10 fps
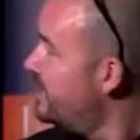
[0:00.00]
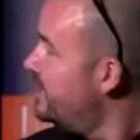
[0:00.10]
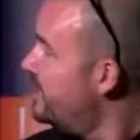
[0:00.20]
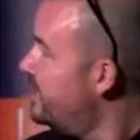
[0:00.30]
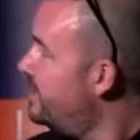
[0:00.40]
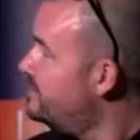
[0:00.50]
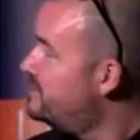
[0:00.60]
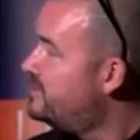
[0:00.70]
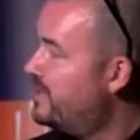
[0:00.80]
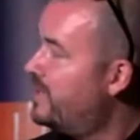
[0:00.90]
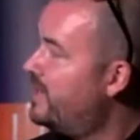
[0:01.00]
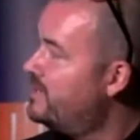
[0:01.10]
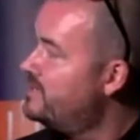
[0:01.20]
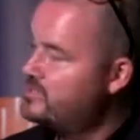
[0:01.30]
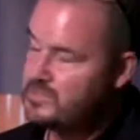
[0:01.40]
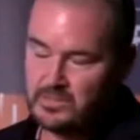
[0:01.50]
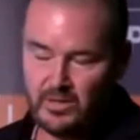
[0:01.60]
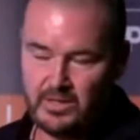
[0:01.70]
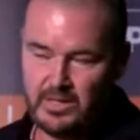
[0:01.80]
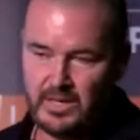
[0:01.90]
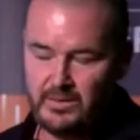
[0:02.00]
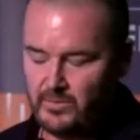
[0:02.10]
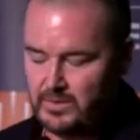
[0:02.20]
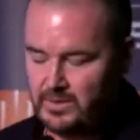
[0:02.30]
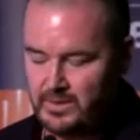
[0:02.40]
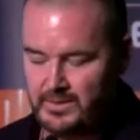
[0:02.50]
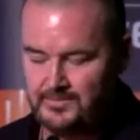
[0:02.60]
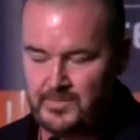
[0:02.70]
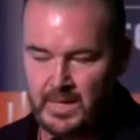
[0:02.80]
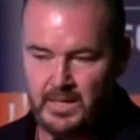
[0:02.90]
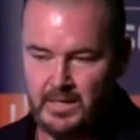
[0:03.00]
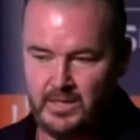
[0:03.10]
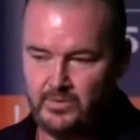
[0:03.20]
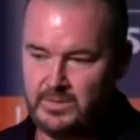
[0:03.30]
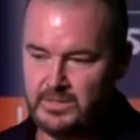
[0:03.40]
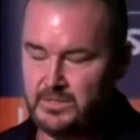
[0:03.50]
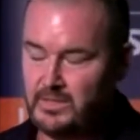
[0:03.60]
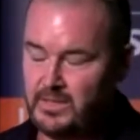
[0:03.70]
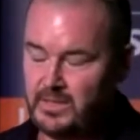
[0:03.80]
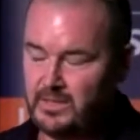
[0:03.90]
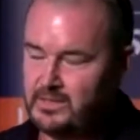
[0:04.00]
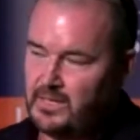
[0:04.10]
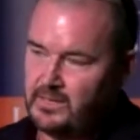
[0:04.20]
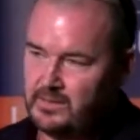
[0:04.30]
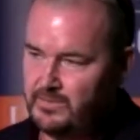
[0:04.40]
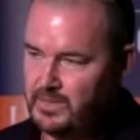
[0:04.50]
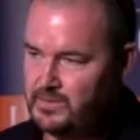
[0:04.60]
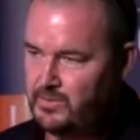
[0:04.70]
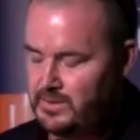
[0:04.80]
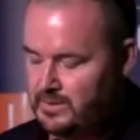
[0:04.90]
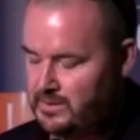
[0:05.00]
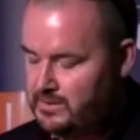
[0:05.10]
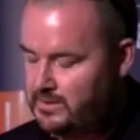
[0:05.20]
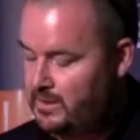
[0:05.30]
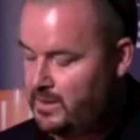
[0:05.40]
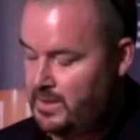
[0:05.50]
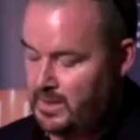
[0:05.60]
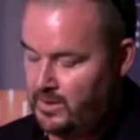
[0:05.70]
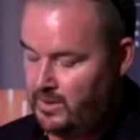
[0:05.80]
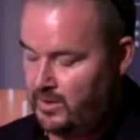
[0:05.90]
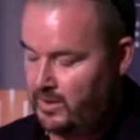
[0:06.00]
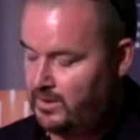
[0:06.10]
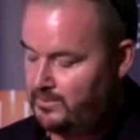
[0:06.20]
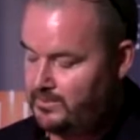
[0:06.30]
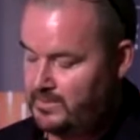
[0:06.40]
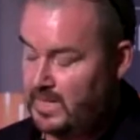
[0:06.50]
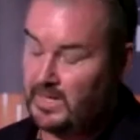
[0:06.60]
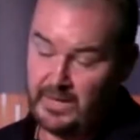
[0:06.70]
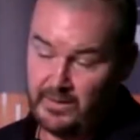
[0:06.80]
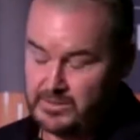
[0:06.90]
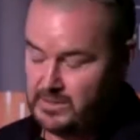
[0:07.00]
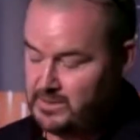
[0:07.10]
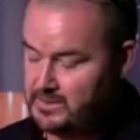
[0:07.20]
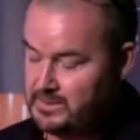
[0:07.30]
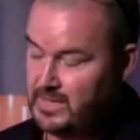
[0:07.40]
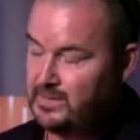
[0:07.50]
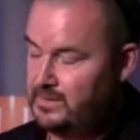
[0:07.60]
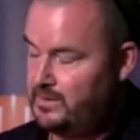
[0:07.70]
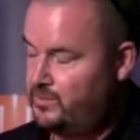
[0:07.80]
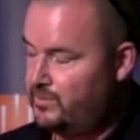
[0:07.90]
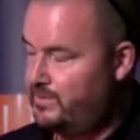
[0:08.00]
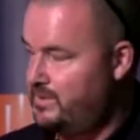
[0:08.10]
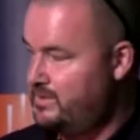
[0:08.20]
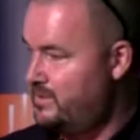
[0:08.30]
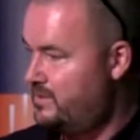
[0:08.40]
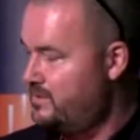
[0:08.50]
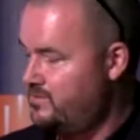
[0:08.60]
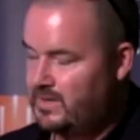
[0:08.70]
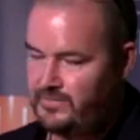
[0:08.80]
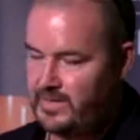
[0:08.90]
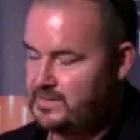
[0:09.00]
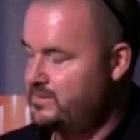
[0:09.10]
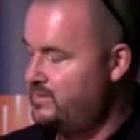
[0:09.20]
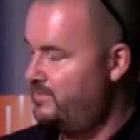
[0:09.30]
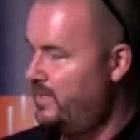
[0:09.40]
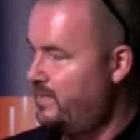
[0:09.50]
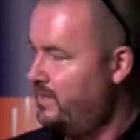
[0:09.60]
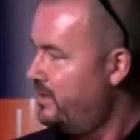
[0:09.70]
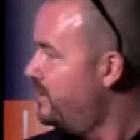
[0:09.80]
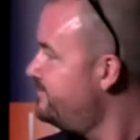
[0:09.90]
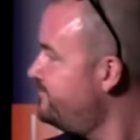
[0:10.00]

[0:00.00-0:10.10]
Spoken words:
And again, it's just all in line with the EU Digital Decade target that by 2030, all Irish citizens and indeed European citizens will have access to their medical data.